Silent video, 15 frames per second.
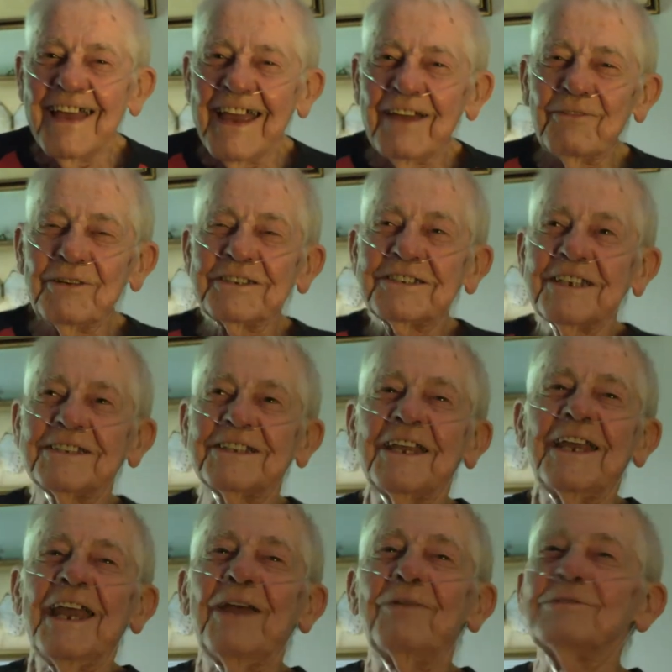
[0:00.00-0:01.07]
It was just,
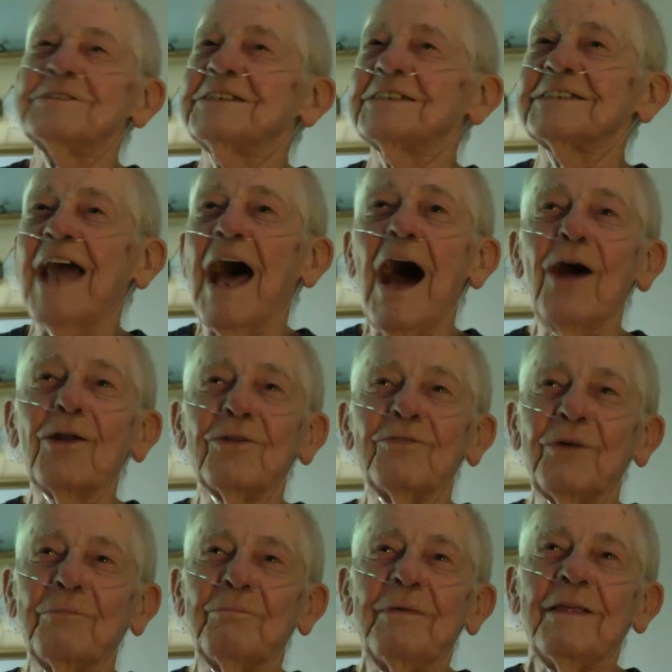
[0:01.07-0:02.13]
he was just out
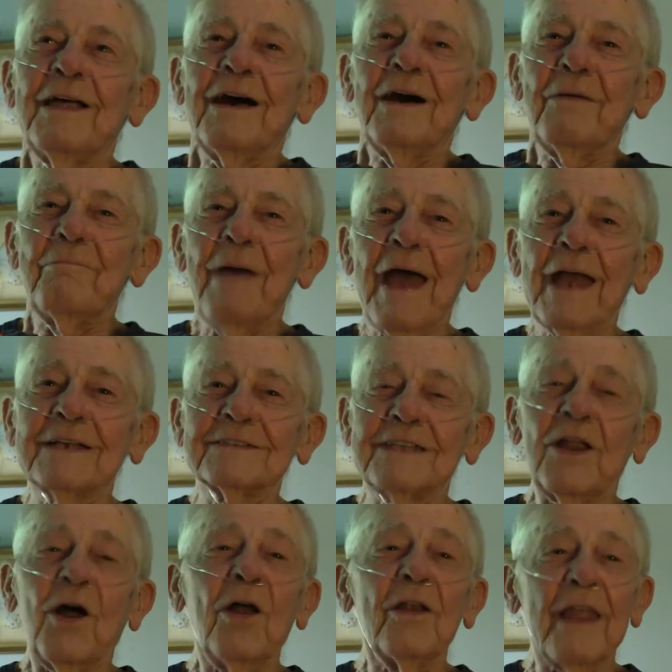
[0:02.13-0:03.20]
of a
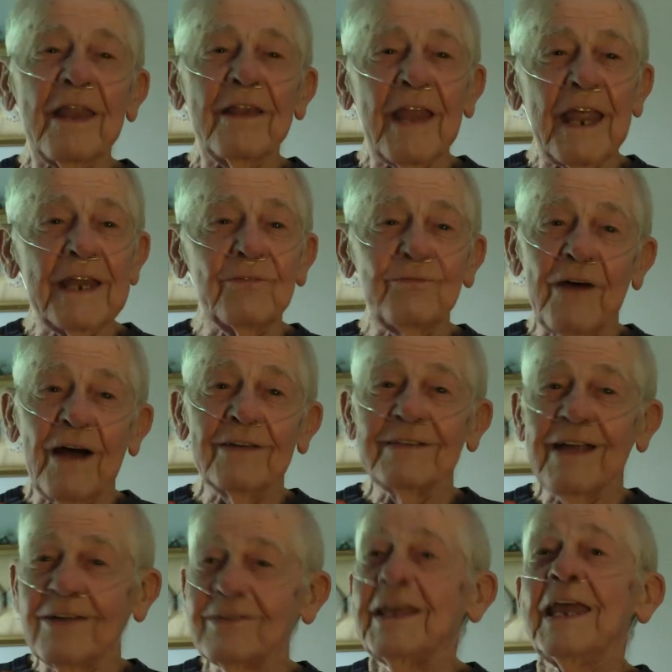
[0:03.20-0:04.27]
magazine, and later
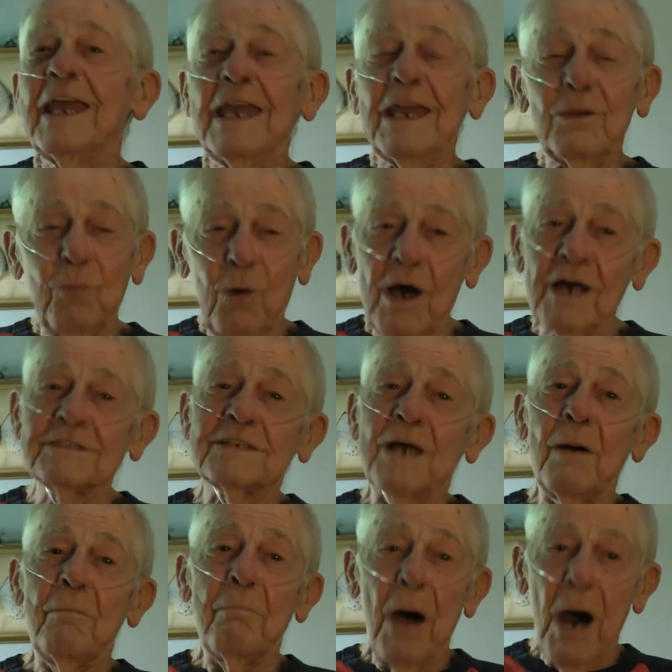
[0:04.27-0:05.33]
found out he was
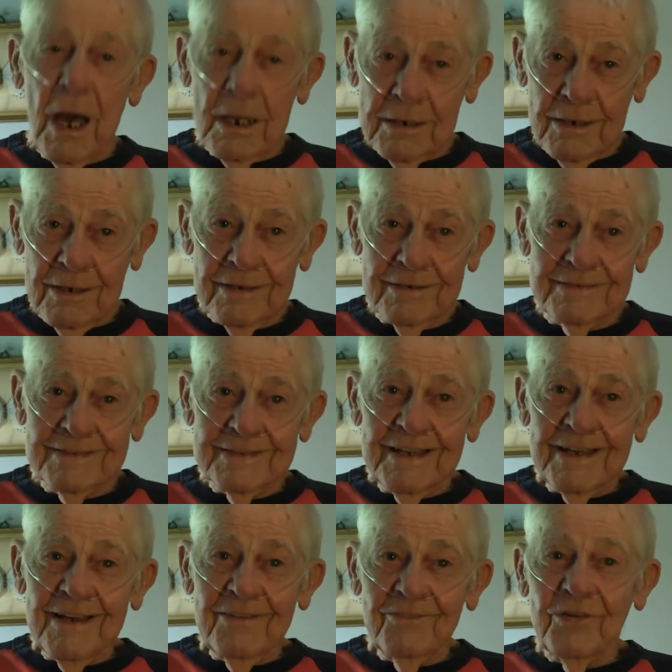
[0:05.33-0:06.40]
a model
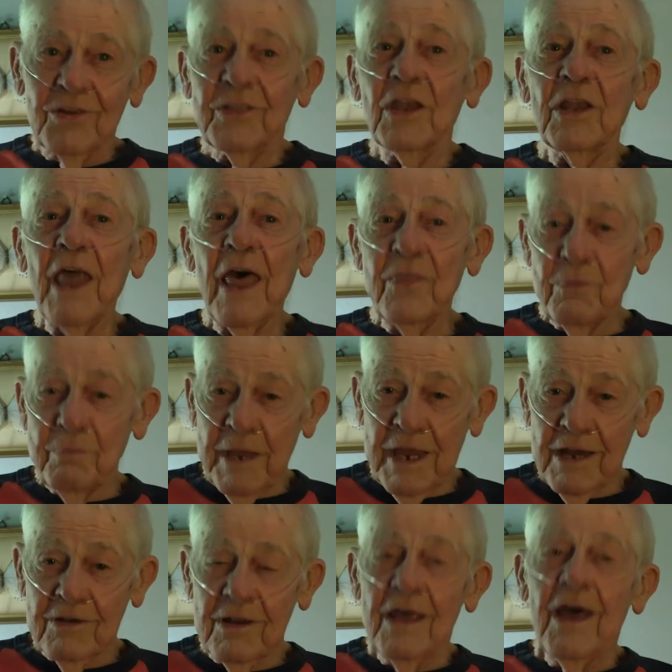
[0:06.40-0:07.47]
for the
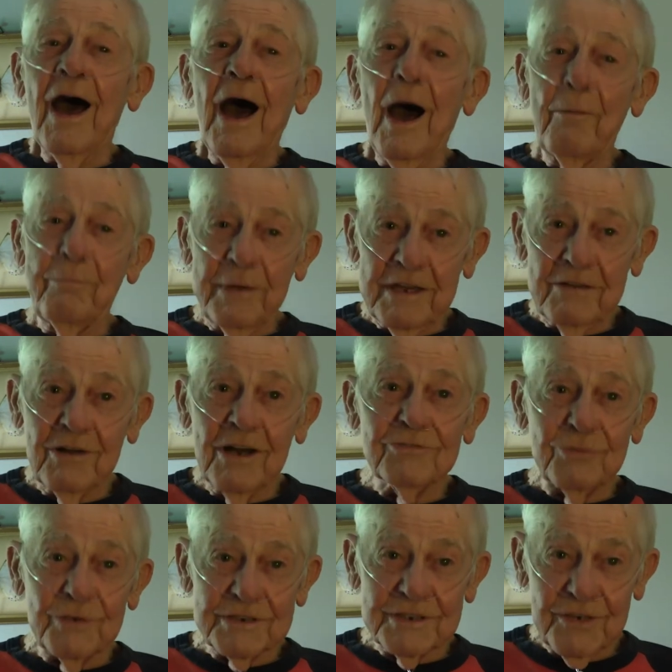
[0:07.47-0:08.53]
Leatherman up here on
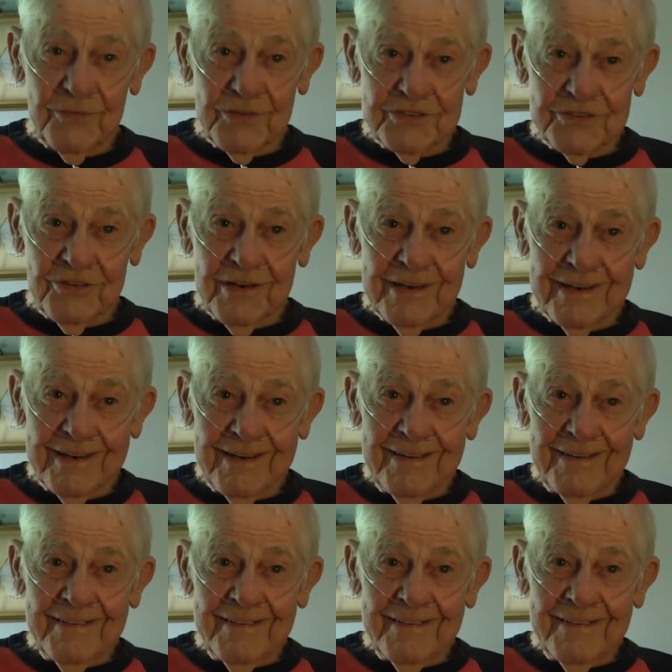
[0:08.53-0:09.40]
Christopher Street,